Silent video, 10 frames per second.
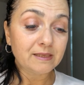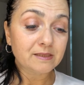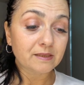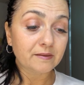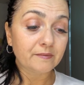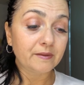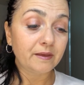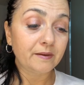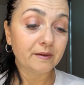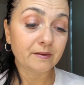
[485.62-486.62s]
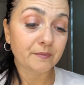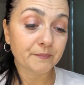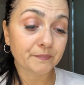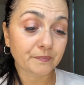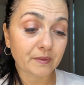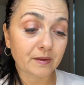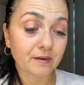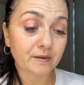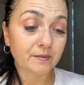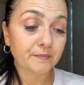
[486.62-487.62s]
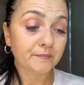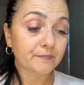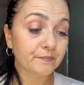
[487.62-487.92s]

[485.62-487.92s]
So in this case,